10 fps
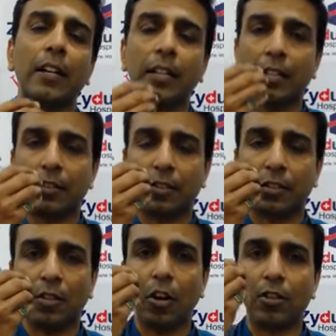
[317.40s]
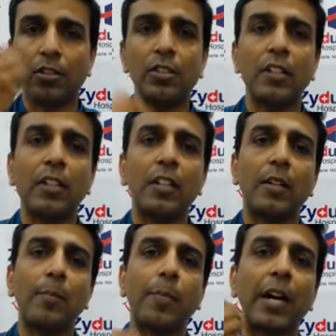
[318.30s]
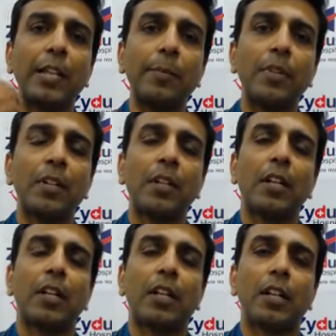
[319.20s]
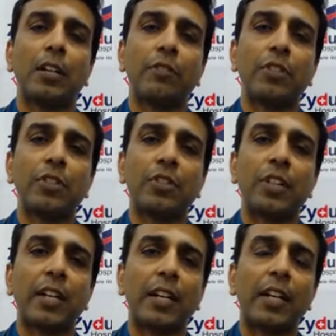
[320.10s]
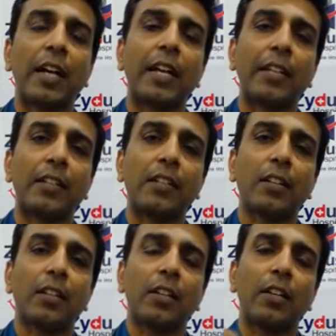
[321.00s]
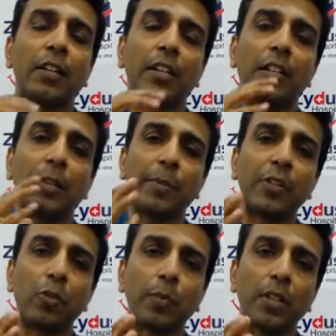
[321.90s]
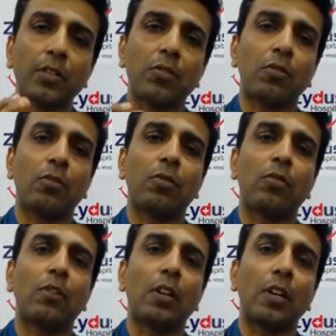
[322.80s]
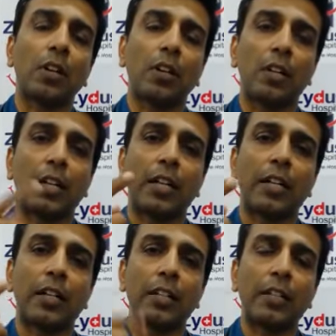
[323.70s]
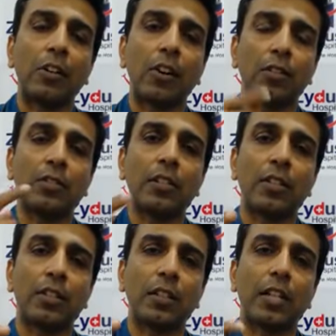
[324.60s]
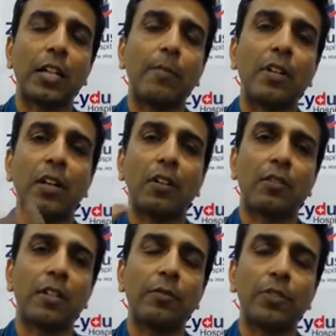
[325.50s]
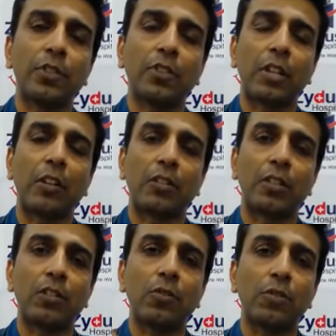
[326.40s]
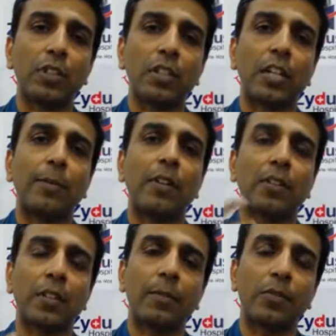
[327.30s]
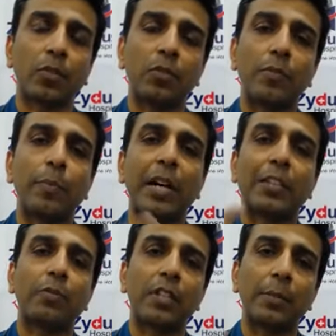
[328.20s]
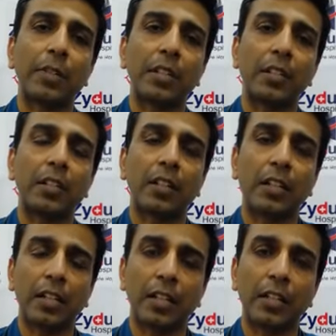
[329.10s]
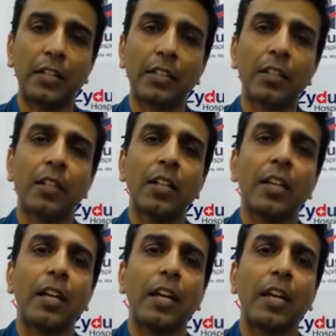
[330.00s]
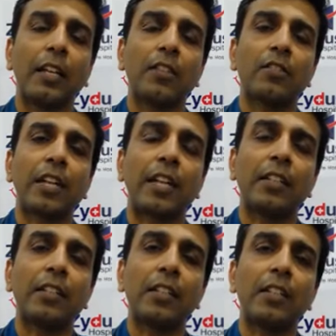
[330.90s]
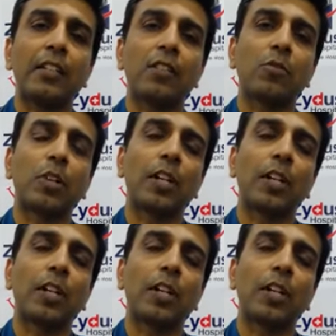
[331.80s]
his oxygen pipe, which is there lying, keep it open. So the oxygenation and carbon dioxide, which is oxygen goes in, carbon dioxide comes out, pathway remain clear. And the second thing is